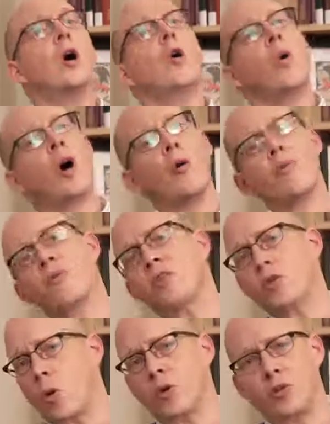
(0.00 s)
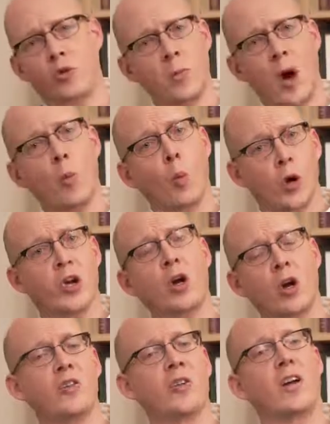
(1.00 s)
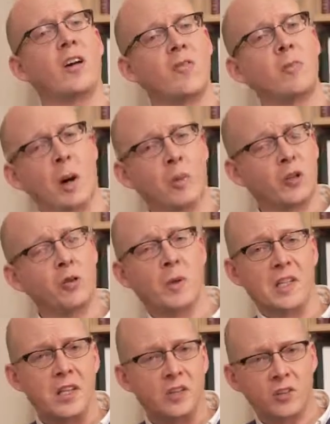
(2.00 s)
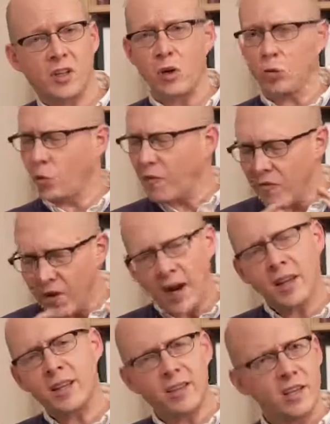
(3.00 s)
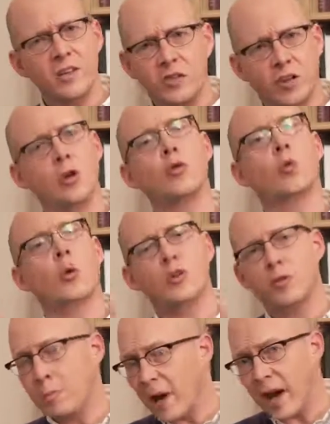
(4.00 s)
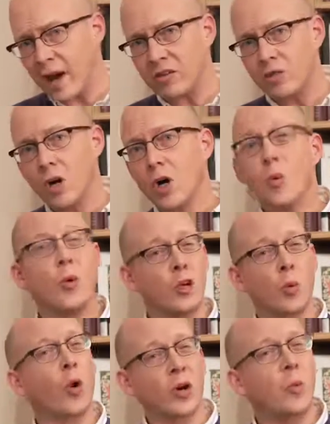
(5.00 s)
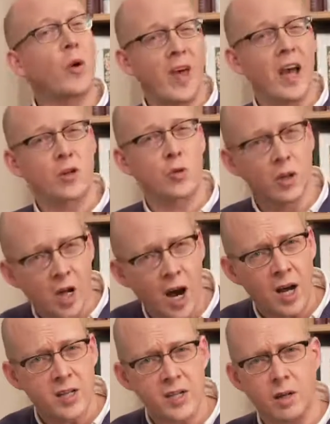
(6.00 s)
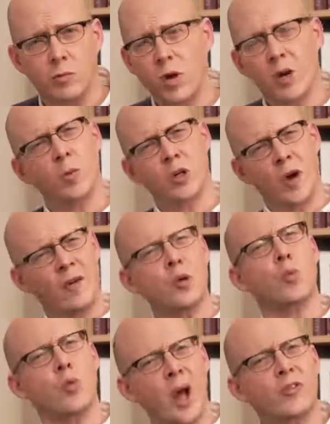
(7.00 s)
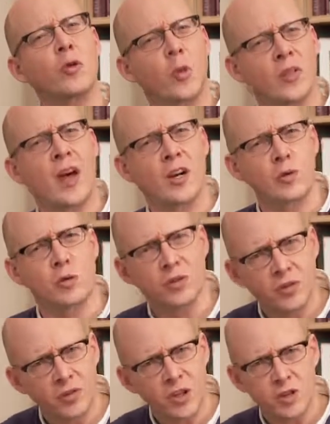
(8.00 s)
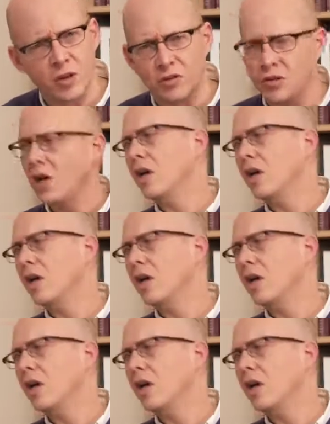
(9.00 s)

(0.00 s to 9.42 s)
Well, this course is about working on a set of public speaking skills. Refining these skills works best when you're working with actual content, right? When you have to wrestle with actual decisions.